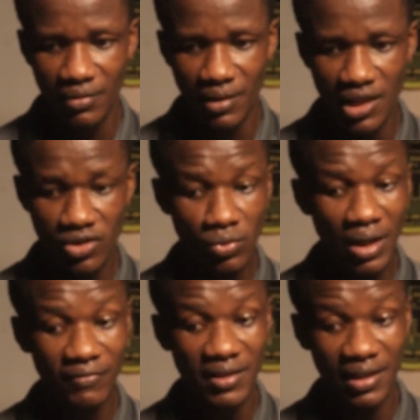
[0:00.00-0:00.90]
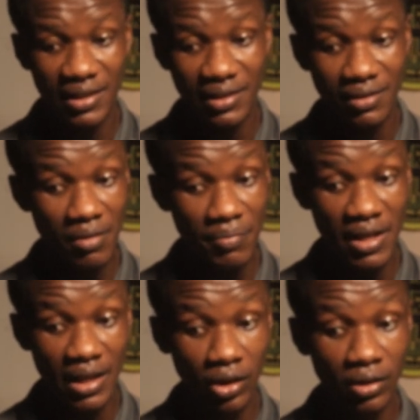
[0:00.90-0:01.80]
it could have taken
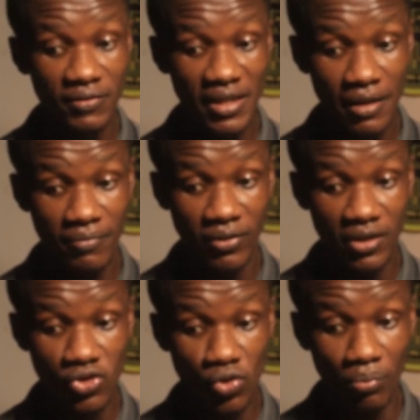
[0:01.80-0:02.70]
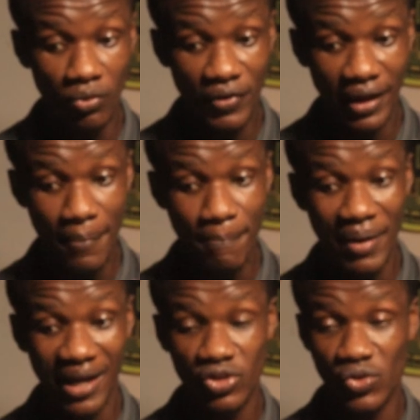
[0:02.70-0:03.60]
maybe a lot of time for it to move again
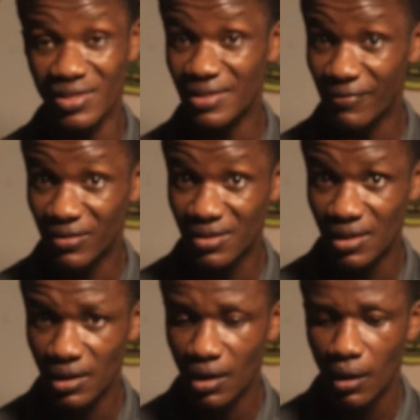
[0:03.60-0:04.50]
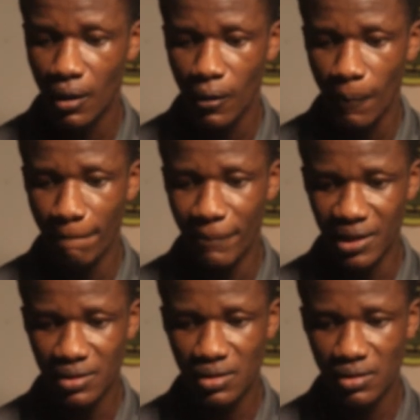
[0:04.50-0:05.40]
back to 70.
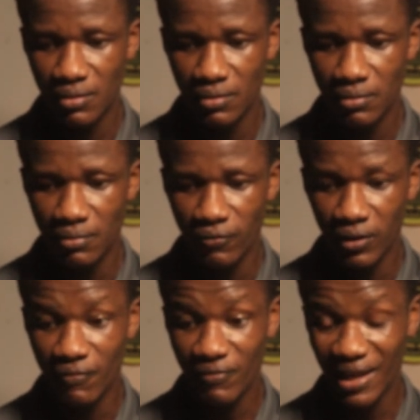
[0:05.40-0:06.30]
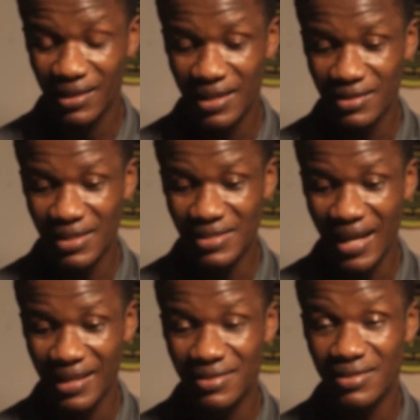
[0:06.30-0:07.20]
But for the fact that it's
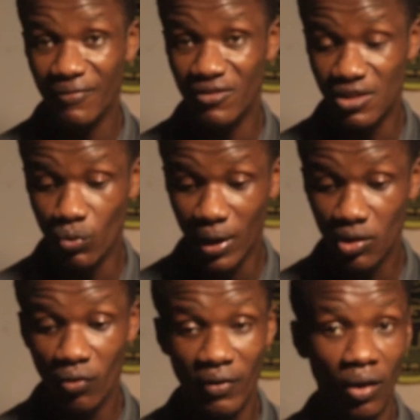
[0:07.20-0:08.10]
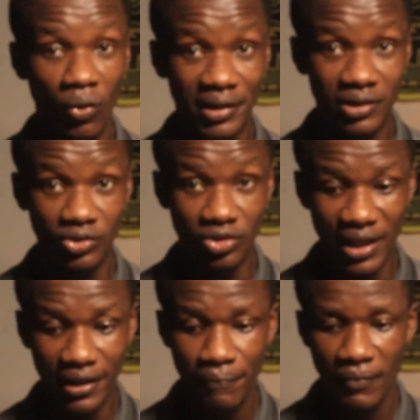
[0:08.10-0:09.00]
at 71 over
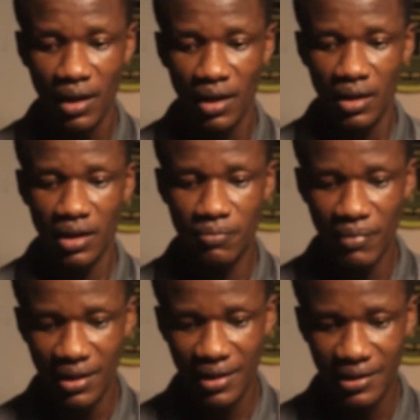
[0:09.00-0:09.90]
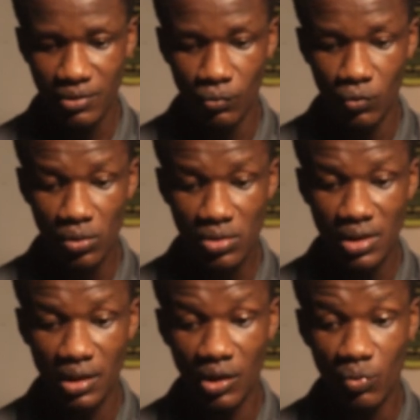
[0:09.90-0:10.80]
100, it means that
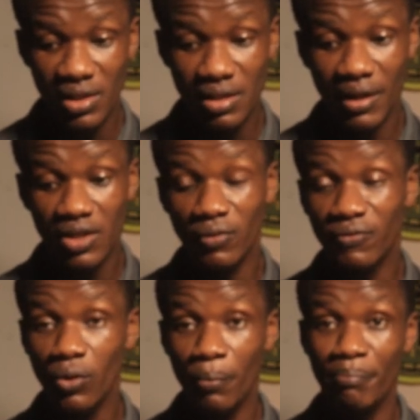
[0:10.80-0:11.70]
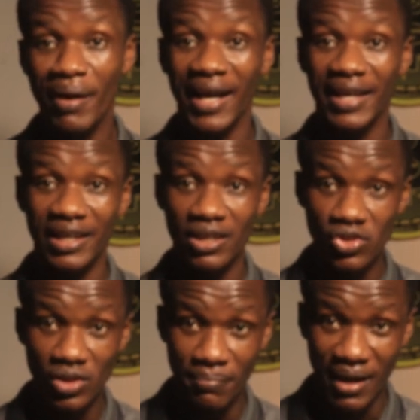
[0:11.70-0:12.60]
once liquidity begin to flow back
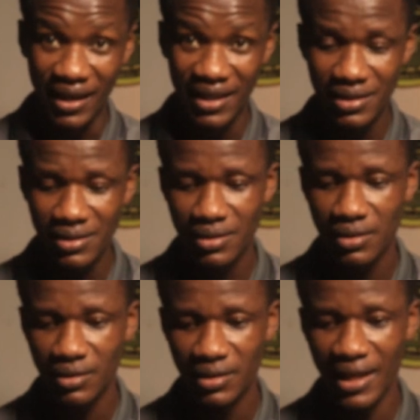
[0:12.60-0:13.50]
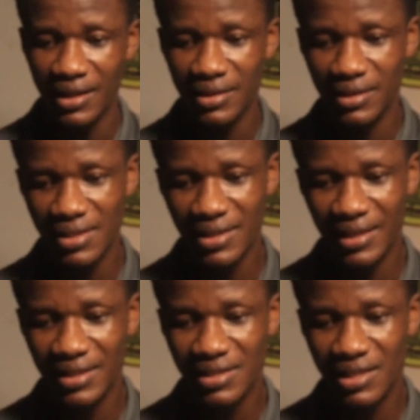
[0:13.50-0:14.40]
into the market, then this
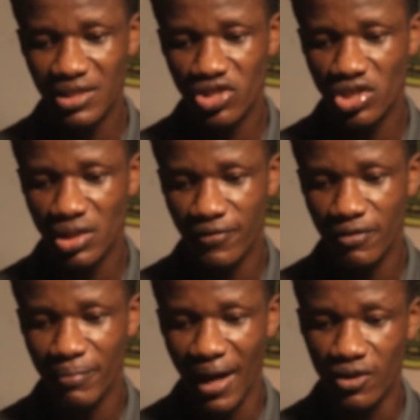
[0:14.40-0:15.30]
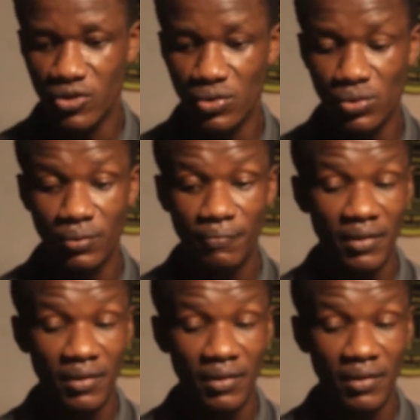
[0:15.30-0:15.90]
can easily shift back to